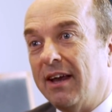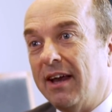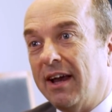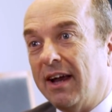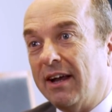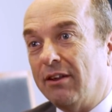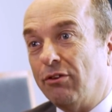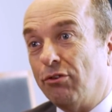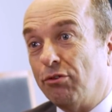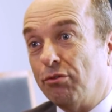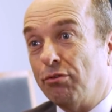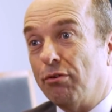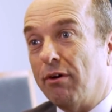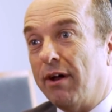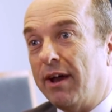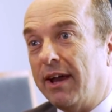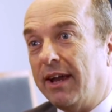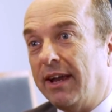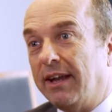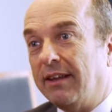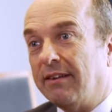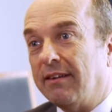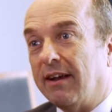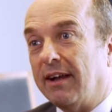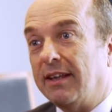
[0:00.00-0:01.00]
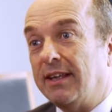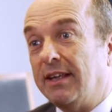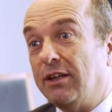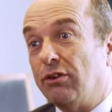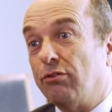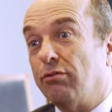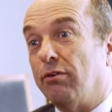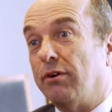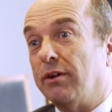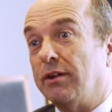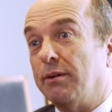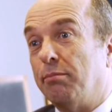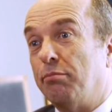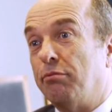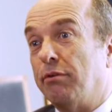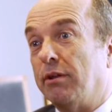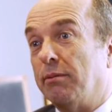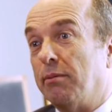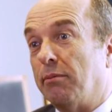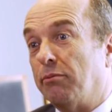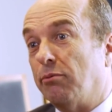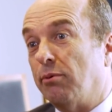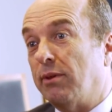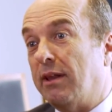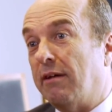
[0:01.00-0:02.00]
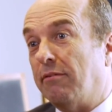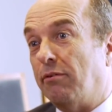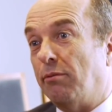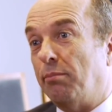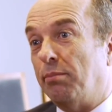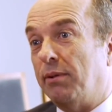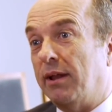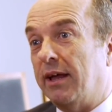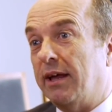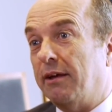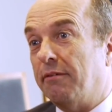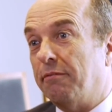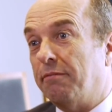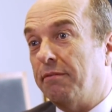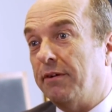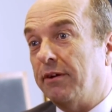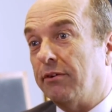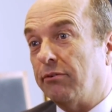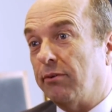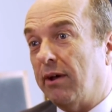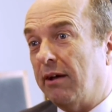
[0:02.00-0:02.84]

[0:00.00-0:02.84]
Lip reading: and trade, and he's trying to bring them up to a level playing field.